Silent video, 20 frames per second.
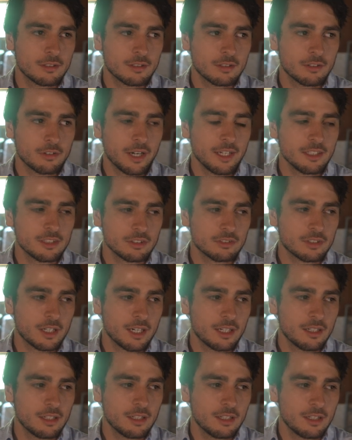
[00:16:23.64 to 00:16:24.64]
Crazy,
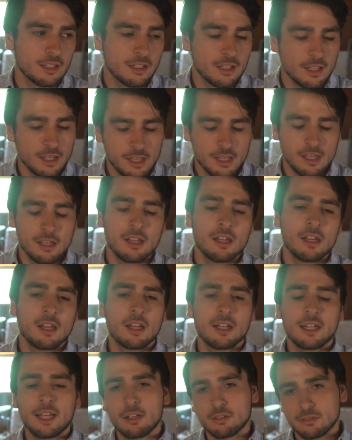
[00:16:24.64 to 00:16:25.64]
right?
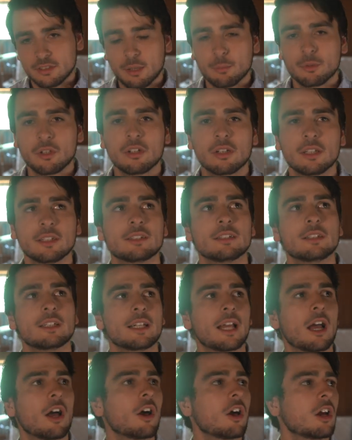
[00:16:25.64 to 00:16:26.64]
Now, some of you
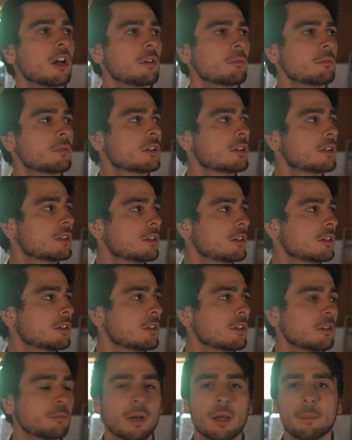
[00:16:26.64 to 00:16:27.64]
listening at home
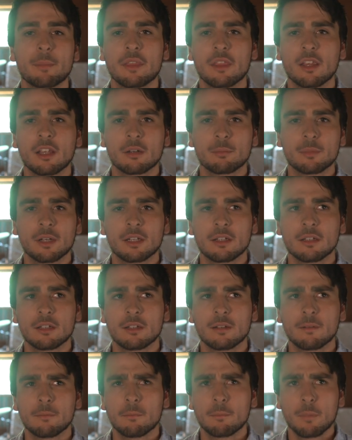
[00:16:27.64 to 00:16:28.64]
might be thinking about,
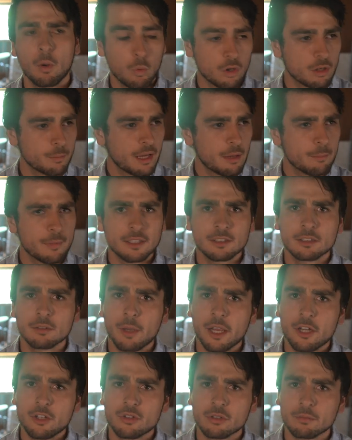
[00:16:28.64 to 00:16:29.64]
but what about
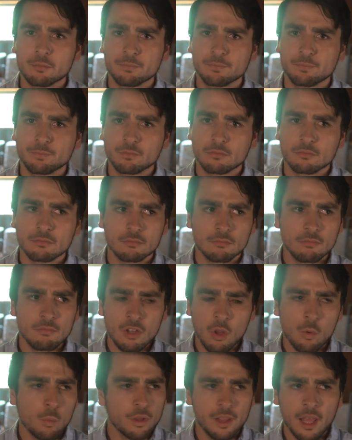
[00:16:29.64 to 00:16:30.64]
masturbation
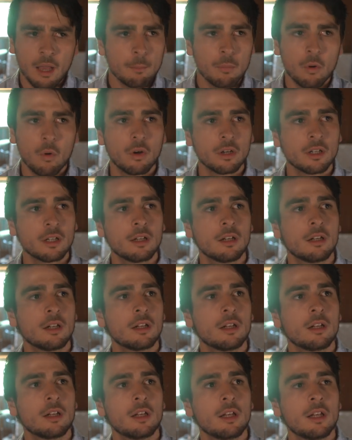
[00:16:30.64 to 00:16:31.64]
without porn?
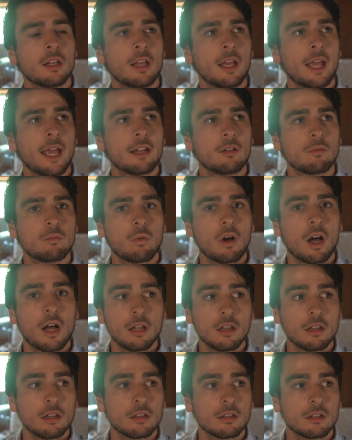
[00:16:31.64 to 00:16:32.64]
And
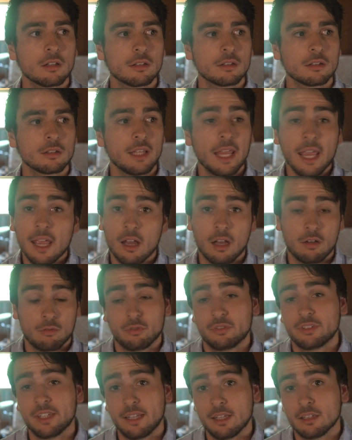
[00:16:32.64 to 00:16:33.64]
while, yeah, I
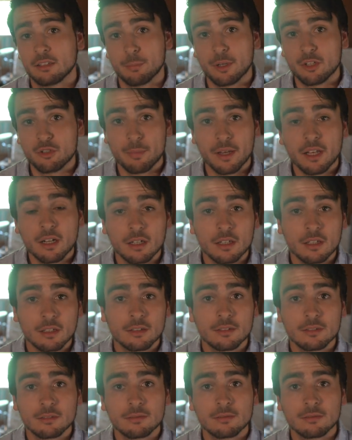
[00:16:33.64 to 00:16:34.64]
would say that's much better,
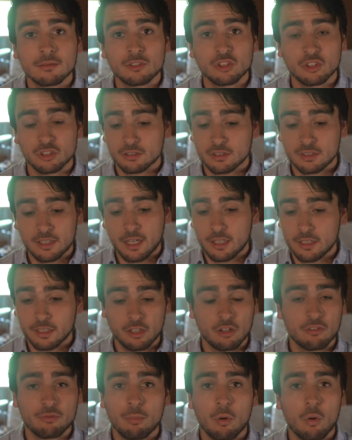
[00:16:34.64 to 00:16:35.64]
just cutting
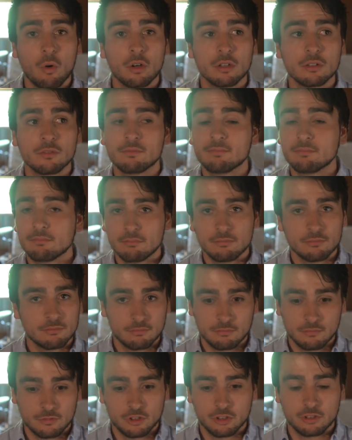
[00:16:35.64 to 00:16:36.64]
off porn,
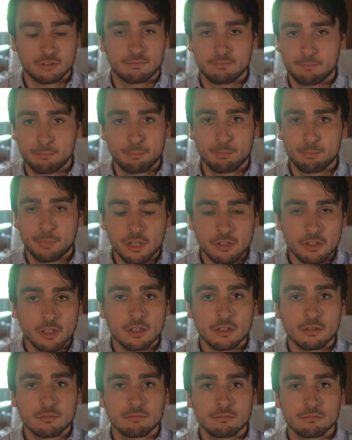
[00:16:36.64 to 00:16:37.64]
just
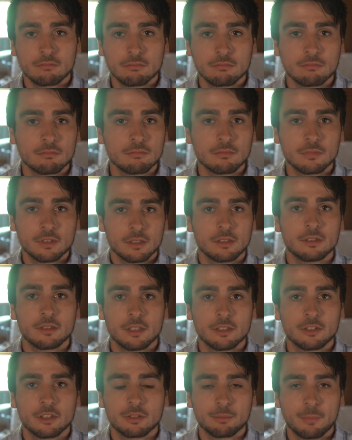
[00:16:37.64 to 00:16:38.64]
period,
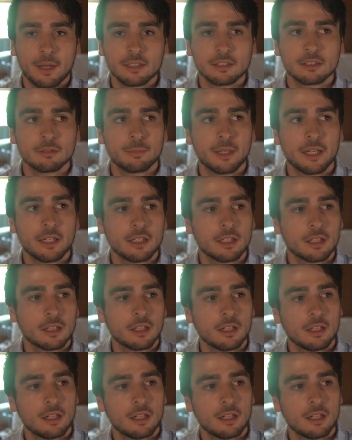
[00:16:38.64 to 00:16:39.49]
and just masturbating.